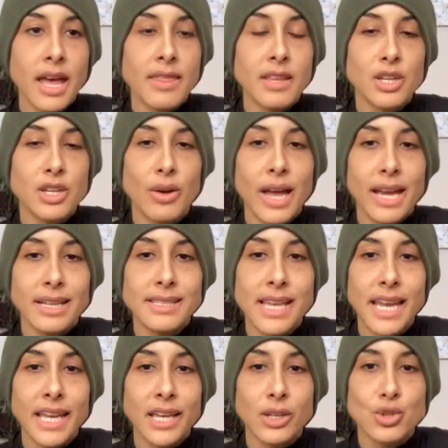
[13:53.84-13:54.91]
And then you'll
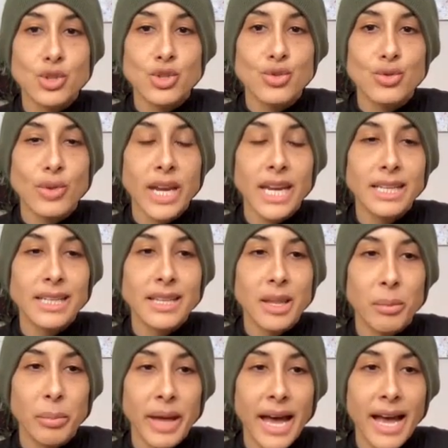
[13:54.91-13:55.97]
exhale, straighten
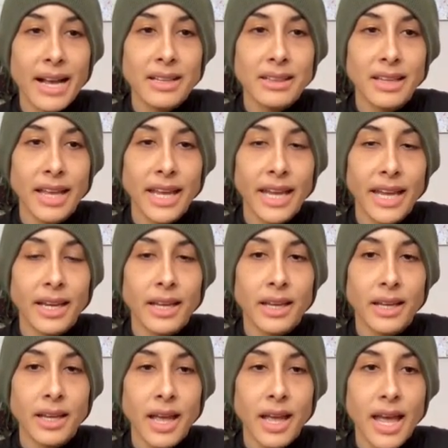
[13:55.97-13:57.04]
the back leg
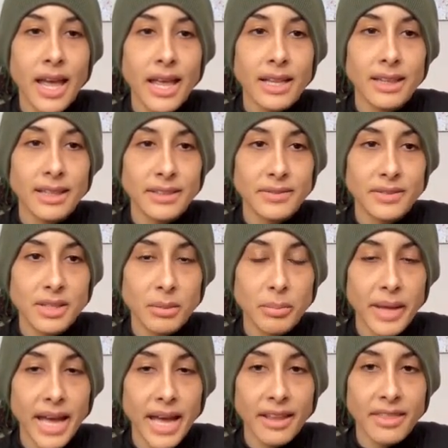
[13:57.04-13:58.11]
and lift the
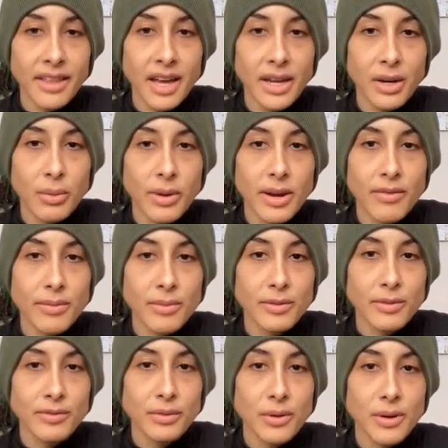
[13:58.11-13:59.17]
back thigh away from
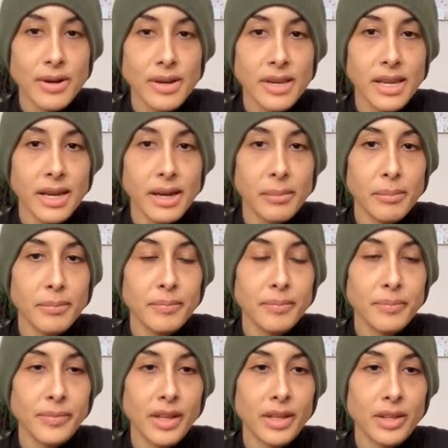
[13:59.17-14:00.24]
the floor. Yep.
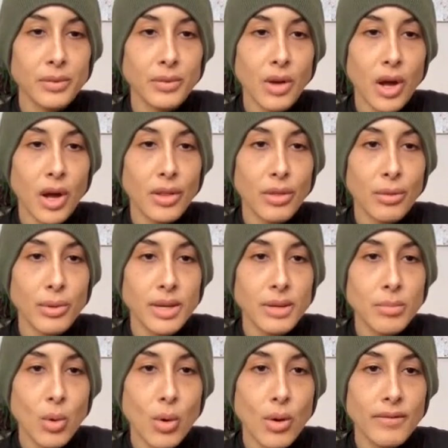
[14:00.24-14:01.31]
And you've got
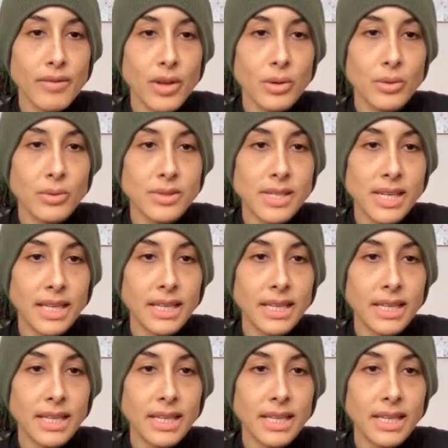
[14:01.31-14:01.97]
3 more of those.